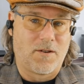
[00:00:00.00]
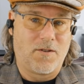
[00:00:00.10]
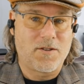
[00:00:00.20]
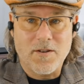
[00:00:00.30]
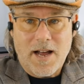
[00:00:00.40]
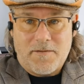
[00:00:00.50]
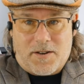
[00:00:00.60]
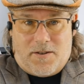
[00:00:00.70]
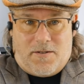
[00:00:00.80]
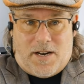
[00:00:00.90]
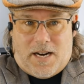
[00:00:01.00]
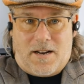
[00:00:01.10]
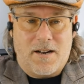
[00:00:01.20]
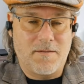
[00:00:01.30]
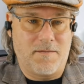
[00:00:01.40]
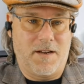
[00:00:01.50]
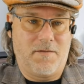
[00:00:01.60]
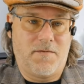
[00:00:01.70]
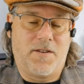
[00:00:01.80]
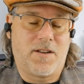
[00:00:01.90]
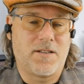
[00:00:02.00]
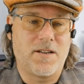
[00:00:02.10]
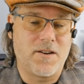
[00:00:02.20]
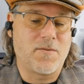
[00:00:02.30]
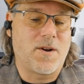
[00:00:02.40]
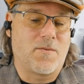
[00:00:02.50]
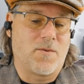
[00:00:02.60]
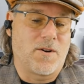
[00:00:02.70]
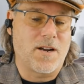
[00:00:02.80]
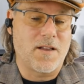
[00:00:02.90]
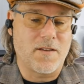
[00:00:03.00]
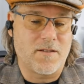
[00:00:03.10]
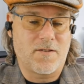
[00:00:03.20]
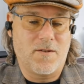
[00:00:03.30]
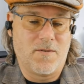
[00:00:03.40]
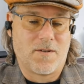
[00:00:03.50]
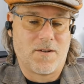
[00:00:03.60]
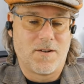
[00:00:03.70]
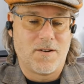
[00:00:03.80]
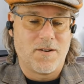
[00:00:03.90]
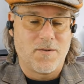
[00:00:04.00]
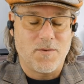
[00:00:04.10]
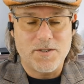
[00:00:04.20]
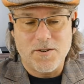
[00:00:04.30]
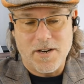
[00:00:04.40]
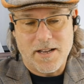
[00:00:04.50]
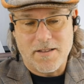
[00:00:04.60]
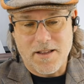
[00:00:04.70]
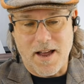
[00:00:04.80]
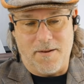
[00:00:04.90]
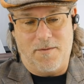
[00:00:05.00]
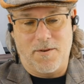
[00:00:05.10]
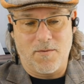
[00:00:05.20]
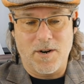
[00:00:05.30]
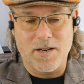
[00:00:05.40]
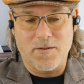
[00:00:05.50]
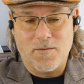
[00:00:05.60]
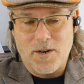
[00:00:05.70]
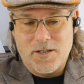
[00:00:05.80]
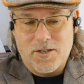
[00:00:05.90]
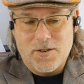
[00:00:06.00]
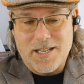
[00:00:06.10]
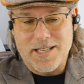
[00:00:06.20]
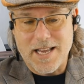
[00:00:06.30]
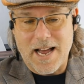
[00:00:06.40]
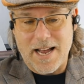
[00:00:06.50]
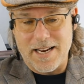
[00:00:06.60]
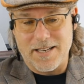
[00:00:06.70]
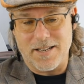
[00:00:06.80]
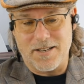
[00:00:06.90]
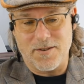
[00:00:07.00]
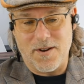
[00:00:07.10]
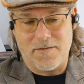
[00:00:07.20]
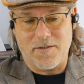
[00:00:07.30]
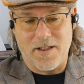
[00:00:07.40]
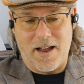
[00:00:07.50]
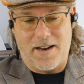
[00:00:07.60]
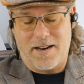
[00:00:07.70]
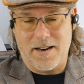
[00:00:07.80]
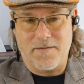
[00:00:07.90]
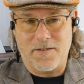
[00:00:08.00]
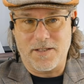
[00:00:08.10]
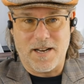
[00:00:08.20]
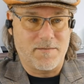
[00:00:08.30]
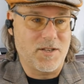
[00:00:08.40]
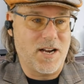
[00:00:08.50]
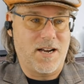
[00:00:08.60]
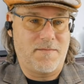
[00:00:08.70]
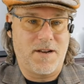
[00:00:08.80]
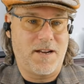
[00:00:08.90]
you still have to earn income even if you continue to want to work on this. So what's your next step? What, what, what did you decide to do after that? Get a full-time job